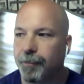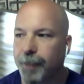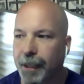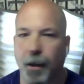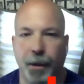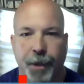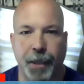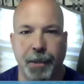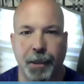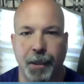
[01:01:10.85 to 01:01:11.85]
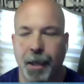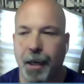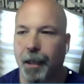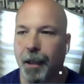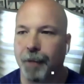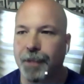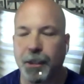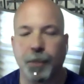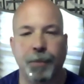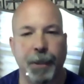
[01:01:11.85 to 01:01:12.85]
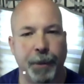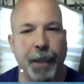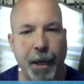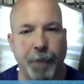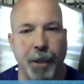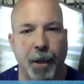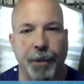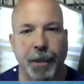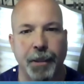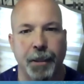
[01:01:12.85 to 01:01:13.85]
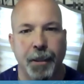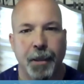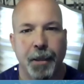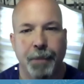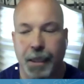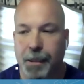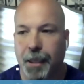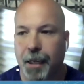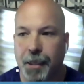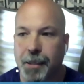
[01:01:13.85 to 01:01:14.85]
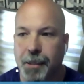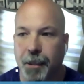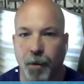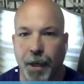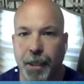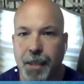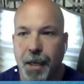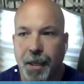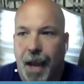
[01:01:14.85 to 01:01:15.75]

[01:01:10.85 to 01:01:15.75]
being authentic and I love teaching people how to be authentic because again, yeah. it's the greatest.